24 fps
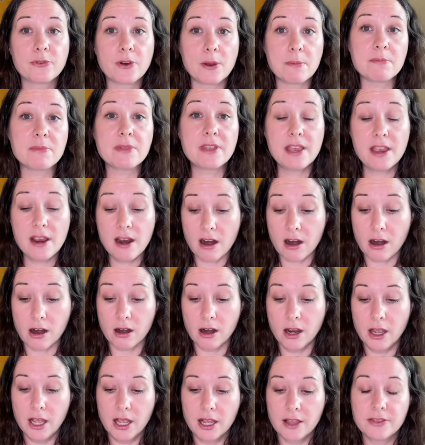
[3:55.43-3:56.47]

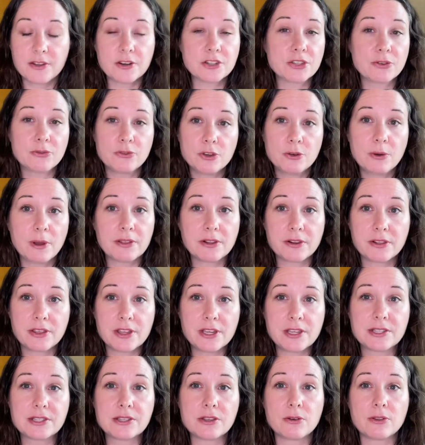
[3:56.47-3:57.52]
there, there's a few other
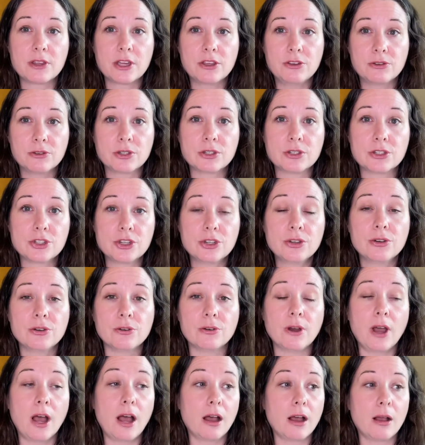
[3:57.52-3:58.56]
things though that you can
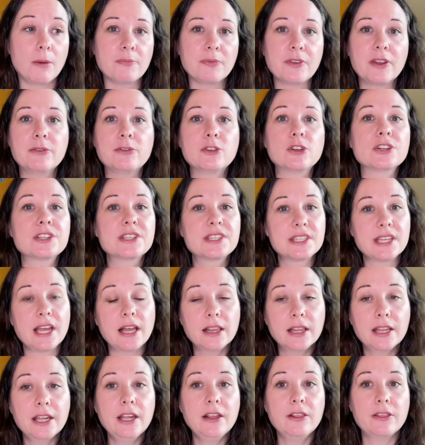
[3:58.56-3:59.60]
do. If you're
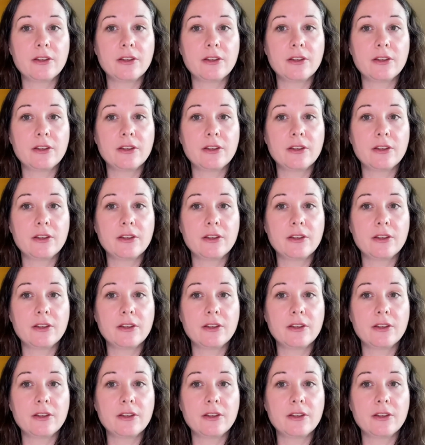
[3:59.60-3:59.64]
selling the